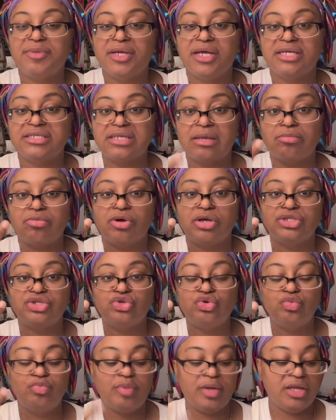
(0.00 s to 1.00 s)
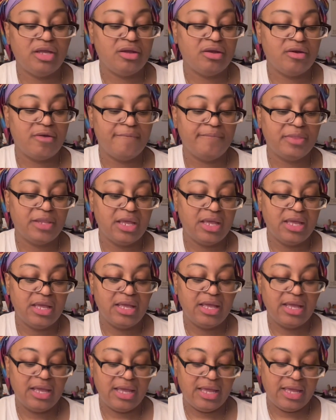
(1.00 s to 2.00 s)
because I bought two pair,
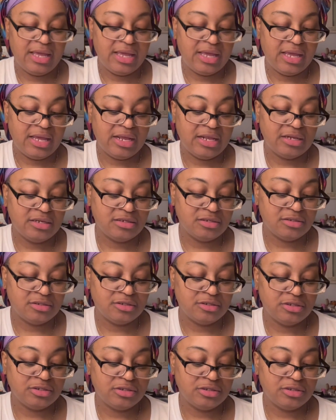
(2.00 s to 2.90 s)
and